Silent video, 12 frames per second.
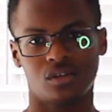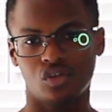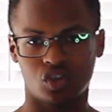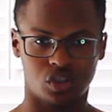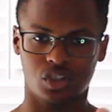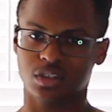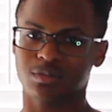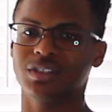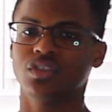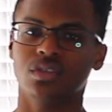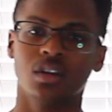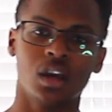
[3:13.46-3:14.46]
you
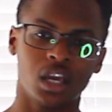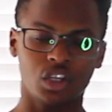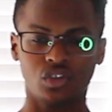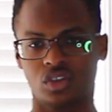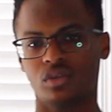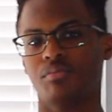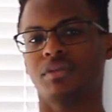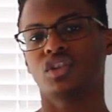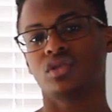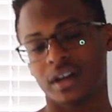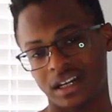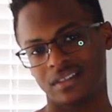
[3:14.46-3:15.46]
should be
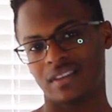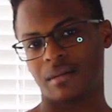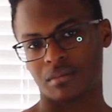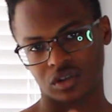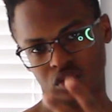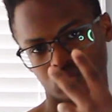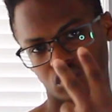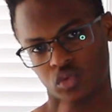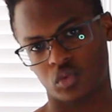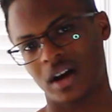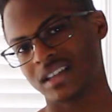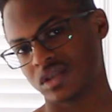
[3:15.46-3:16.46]
training that muscle
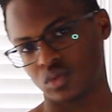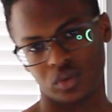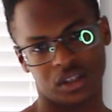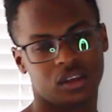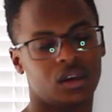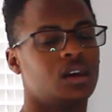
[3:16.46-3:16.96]
twice a week,